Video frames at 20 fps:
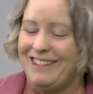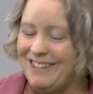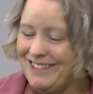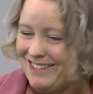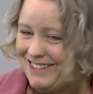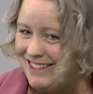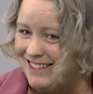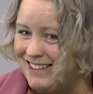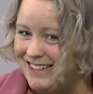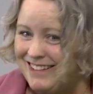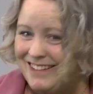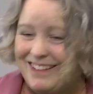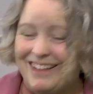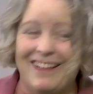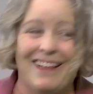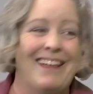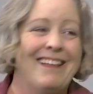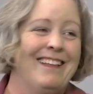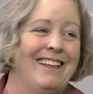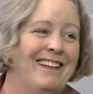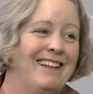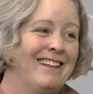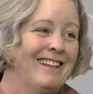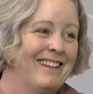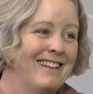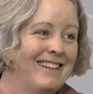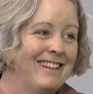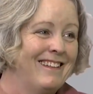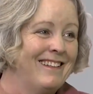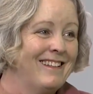Oh, I bet.
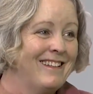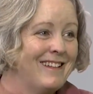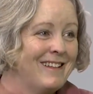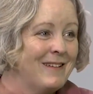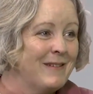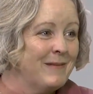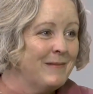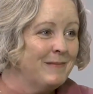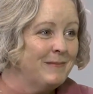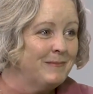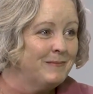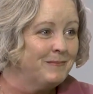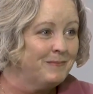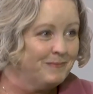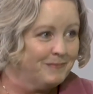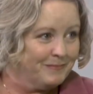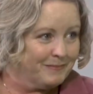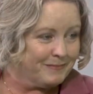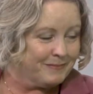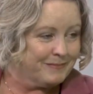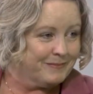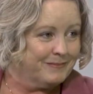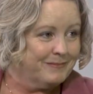And where are these murals?